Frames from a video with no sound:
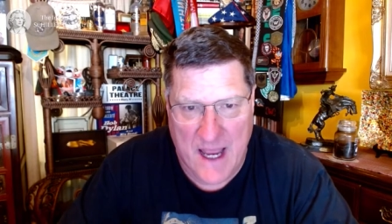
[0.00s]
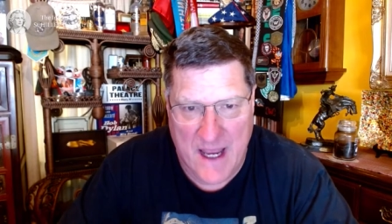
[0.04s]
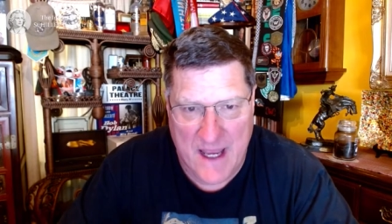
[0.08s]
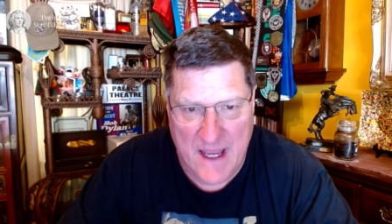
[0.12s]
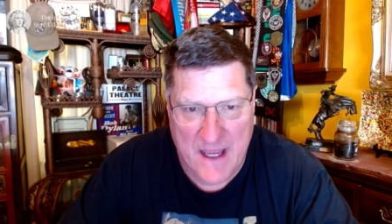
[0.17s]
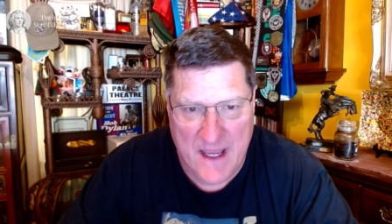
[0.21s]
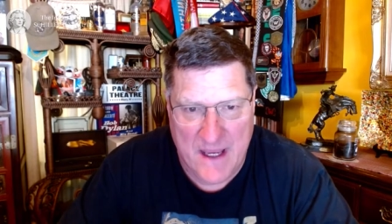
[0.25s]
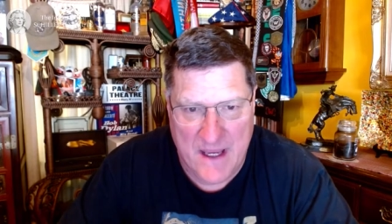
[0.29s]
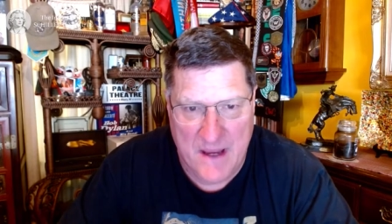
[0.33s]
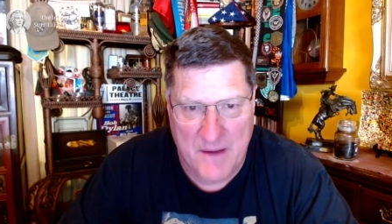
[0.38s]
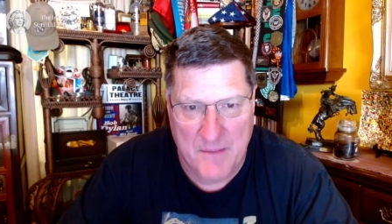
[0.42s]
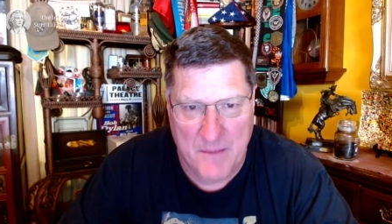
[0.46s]

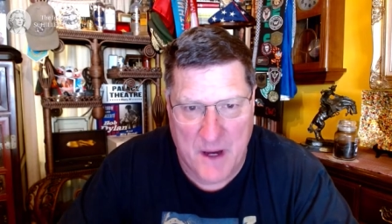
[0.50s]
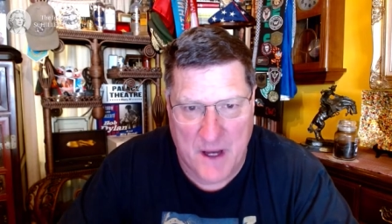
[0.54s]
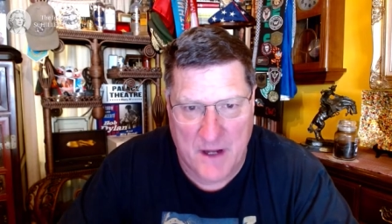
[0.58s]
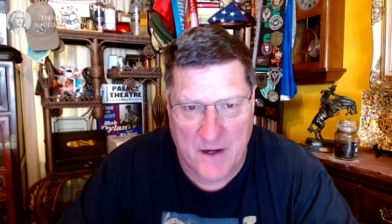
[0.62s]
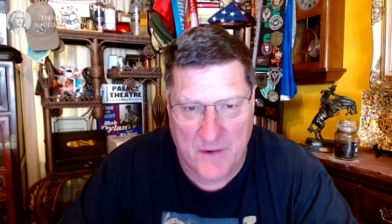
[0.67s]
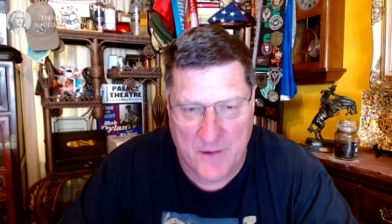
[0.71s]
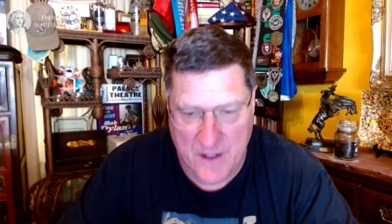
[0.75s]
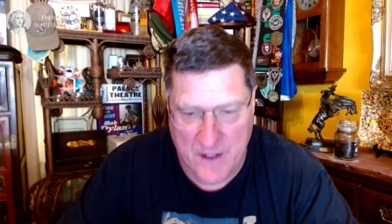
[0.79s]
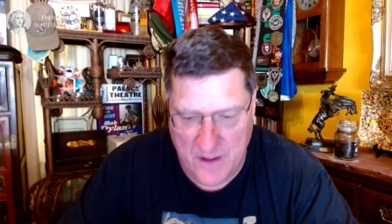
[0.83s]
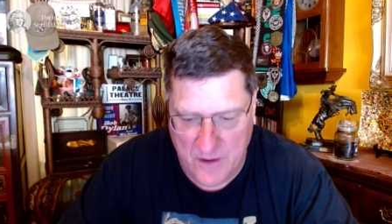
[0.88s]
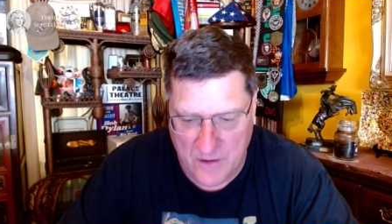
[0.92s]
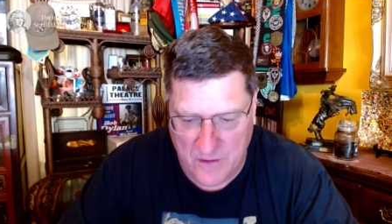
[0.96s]
IAEA
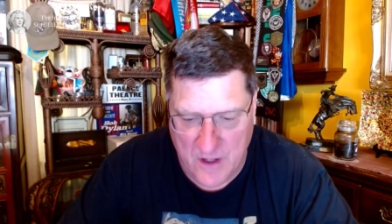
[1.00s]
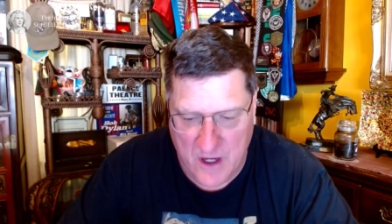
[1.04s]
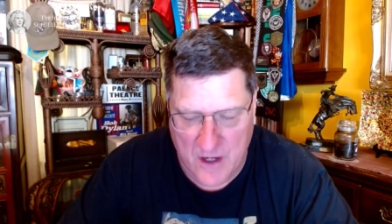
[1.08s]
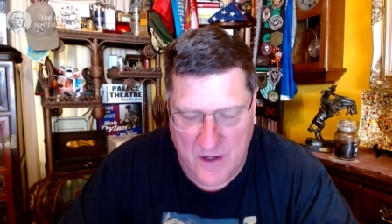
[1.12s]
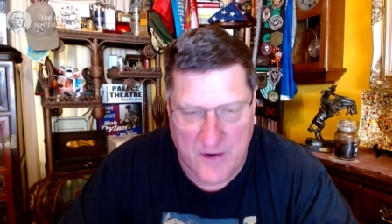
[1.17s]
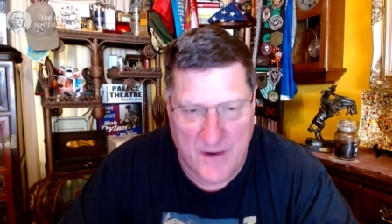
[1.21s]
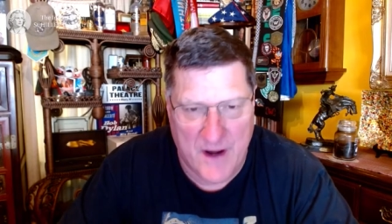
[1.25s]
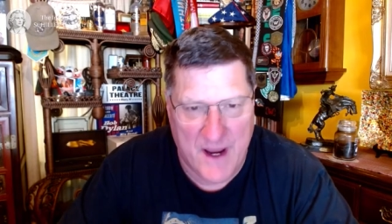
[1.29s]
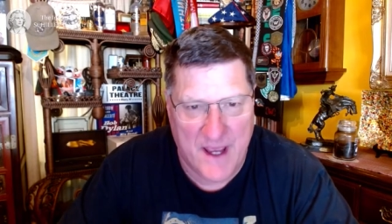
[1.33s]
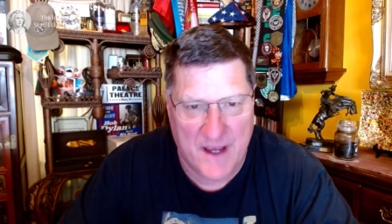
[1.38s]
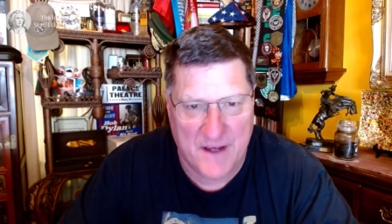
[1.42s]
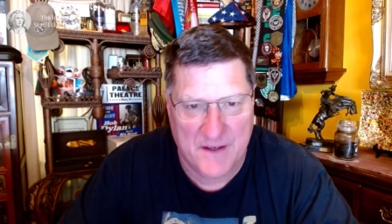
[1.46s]
monitoring no
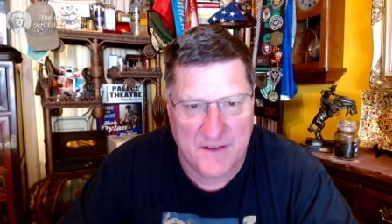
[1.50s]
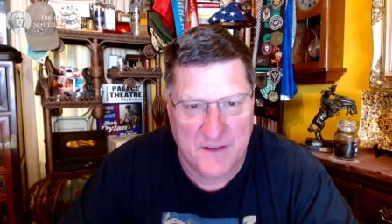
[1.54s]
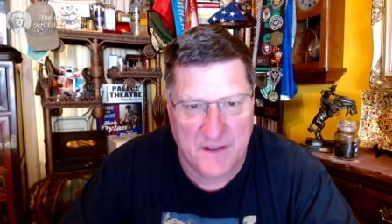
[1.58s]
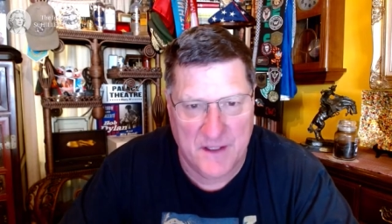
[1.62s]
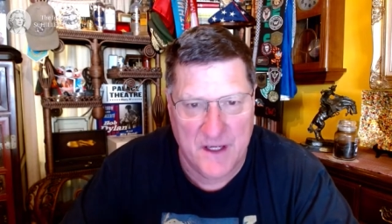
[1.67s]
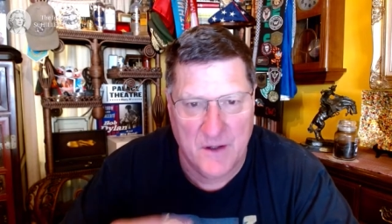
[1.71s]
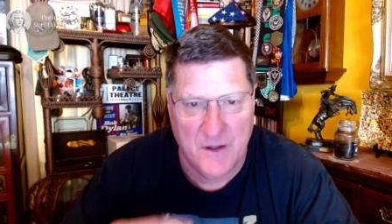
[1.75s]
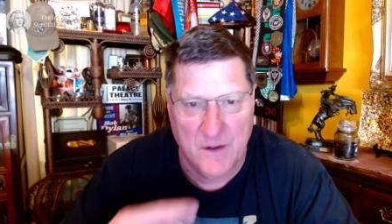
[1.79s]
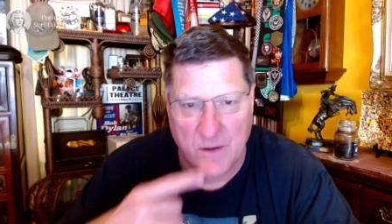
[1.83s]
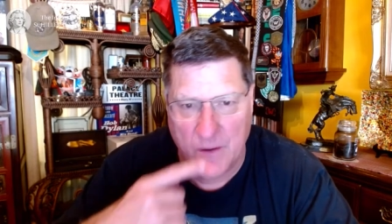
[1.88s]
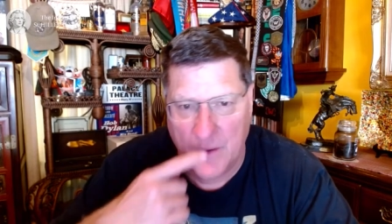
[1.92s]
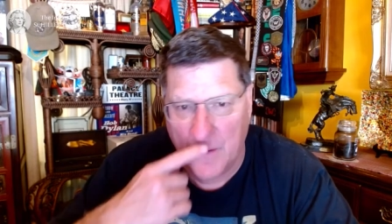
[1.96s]
longer has
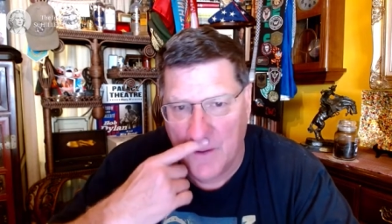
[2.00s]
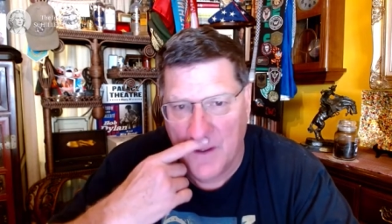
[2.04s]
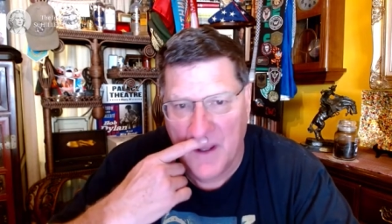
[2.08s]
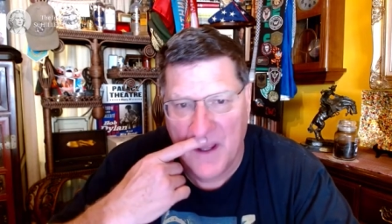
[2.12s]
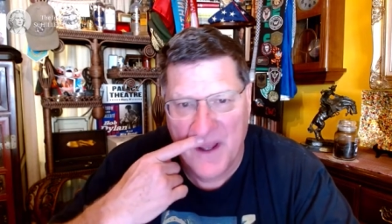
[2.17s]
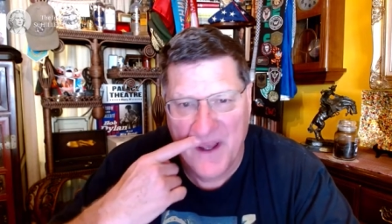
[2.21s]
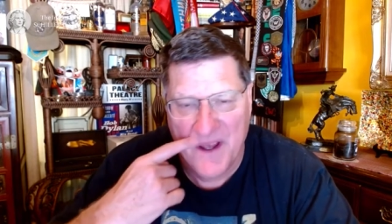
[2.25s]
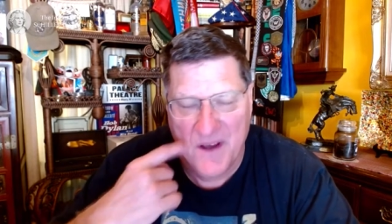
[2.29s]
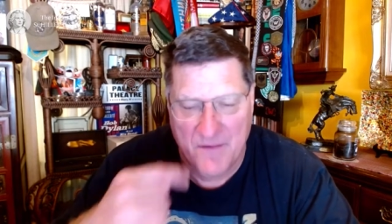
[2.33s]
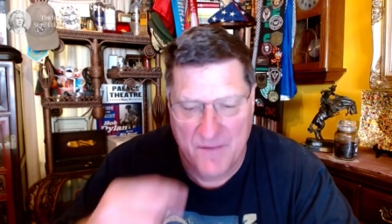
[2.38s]
legal